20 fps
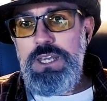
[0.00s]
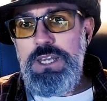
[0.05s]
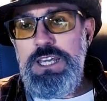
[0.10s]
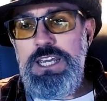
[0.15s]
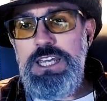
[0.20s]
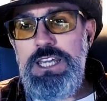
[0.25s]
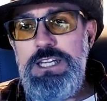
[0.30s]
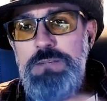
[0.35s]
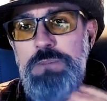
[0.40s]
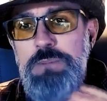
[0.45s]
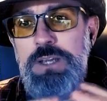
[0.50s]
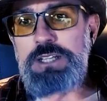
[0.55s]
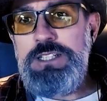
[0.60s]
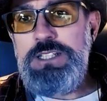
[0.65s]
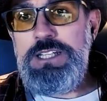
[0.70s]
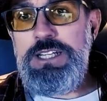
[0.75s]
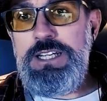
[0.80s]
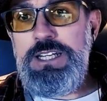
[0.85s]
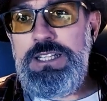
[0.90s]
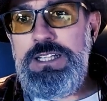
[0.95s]
He
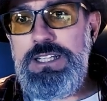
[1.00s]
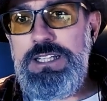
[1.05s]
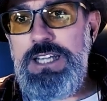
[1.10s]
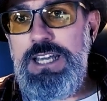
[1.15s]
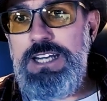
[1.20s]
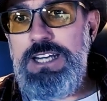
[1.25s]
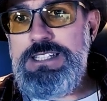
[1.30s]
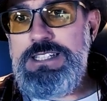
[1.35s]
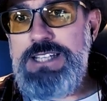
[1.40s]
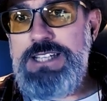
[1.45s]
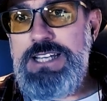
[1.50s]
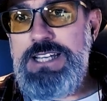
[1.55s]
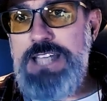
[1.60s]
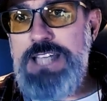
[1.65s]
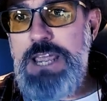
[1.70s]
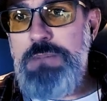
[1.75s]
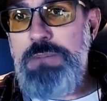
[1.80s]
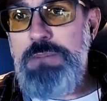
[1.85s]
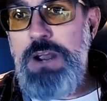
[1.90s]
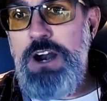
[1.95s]
depicted Atlantis
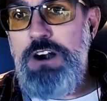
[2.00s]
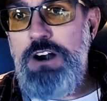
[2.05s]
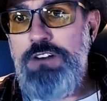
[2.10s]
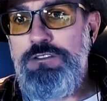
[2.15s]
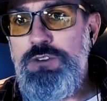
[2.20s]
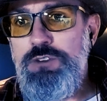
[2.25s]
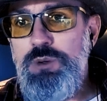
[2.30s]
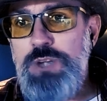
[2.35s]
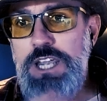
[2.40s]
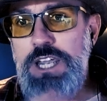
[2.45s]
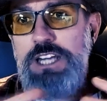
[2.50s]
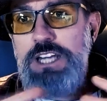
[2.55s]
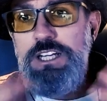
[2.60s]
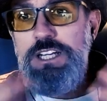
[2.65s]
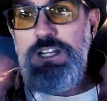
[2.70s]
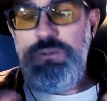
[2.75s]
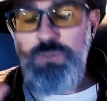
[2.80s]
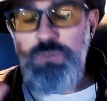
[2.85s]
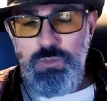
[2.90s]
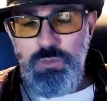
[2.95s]
as a powerful
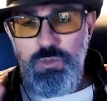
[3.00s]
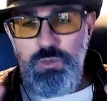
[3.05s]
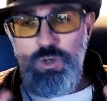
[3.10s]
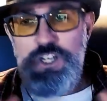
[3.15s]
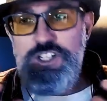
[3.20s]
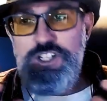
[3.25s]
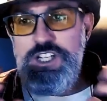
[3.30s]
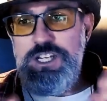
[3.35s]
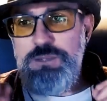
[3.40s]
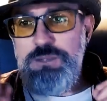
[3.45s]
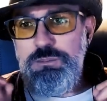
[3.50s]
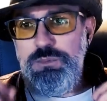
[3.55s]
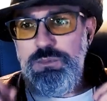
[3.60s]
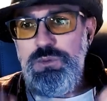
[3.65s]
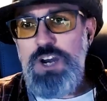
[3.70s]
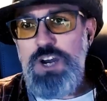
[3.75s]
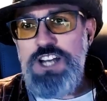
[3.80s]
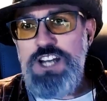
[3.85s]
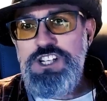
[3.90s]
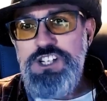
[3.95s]
kingdom, rich in
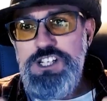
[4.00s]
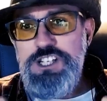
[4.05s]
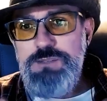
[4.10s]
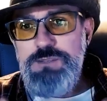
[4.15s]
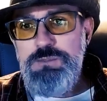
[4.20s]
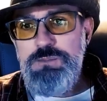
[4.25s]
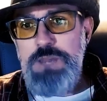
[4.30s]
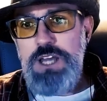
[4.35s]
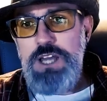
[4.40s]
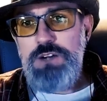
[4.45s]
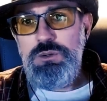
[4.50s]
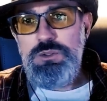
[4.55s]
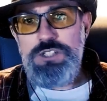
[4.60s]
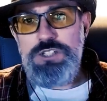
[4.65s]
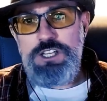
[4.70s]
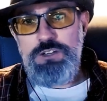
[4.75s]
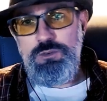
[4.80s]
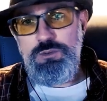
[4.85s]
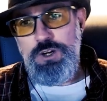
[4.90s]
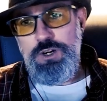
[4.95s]
precious
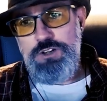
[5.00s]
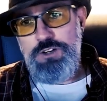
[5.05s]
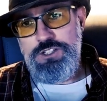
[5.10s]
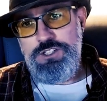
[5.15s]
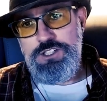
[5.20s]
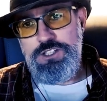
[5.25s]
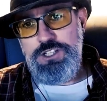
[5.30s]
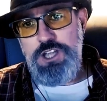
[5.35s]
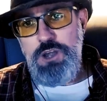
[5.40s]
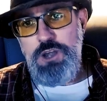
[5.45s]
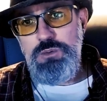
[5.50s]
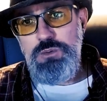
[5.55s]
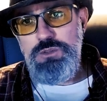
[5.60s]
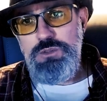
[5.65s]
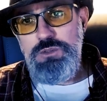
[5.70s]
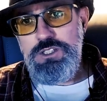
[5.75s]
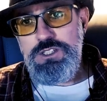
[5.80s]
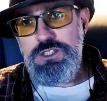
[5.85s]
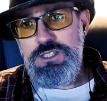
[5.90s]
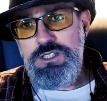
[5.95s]
metals and rare
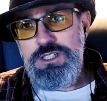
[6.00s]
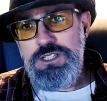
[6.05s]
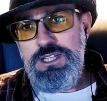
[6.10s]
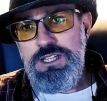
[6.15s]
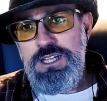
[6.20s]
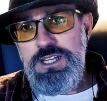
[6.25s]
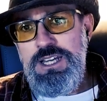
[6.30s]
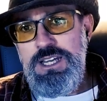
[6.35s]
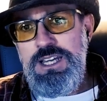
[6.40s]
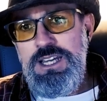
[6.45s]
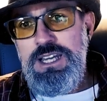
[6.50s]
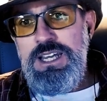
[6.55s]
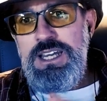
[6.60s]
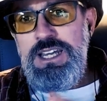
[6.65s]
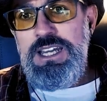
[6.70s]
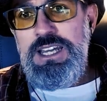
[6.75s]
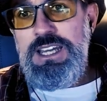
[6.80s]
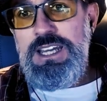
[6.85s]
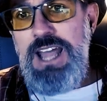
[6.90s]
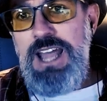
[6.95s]
stones.
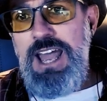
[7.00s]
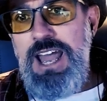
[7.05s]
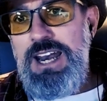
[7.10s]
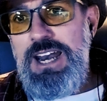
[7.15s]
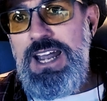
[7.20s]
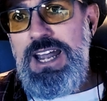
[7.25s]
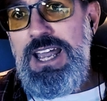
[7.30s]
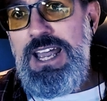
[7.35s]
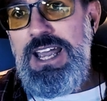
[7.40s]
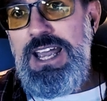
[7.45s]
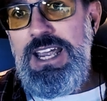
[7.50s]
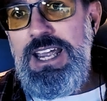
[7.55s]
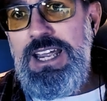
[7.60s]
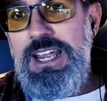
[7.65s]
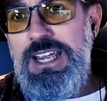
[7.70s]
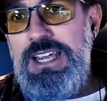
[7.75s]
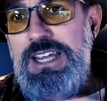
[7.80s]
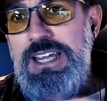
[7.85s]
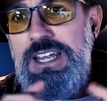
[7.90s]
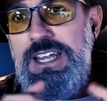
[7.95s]
It had
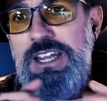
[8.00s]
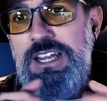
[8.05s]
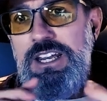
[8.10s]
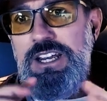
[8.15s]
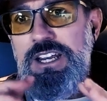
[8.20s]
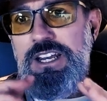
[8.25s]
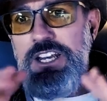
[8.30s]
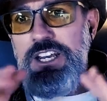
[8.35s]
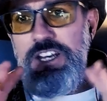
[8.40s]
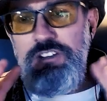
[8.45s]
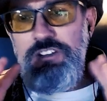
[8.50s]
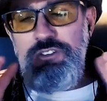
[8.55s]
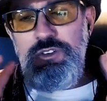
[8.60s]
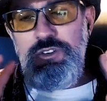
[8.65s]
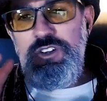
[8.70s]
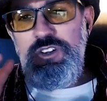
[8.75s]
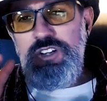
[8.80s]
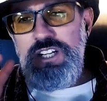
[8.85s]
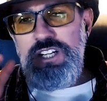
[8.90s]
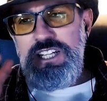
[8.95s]
a
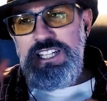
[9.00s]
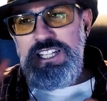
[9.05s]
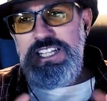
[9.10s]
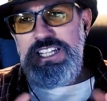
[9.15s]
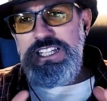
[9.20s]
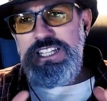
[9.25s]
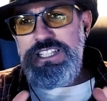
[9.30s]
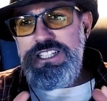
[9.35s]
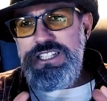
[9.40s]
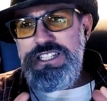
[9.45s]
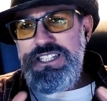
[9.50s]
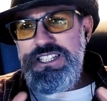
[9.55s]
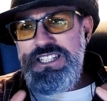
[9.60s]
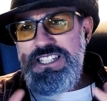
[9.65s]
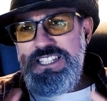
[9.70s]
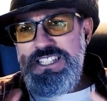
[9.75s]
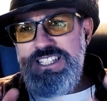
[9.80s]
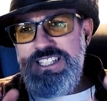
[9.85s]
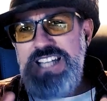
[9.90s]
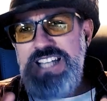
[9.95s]
intricately
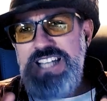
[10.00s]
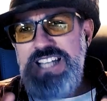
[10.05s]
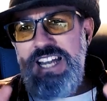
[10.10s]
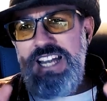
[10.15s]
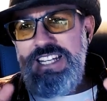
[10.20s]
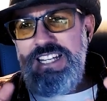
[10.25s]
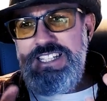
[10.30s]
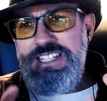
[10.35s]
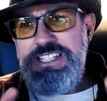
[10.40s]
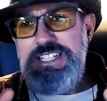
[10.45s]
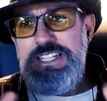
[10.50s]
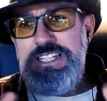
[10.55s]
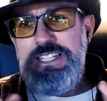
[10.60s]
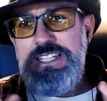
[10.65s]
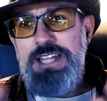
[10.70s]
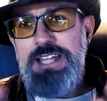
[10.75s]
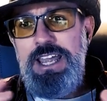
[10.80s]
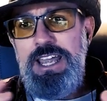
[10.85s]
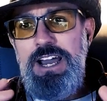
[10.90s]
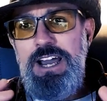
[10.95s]
designed
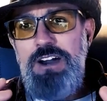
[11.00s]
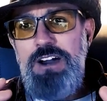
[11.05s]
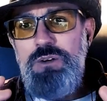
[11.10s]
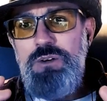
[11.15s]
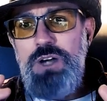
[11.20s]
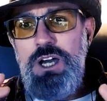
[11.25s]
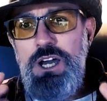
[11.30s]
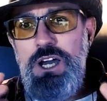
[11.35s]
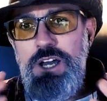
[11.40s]
city layout.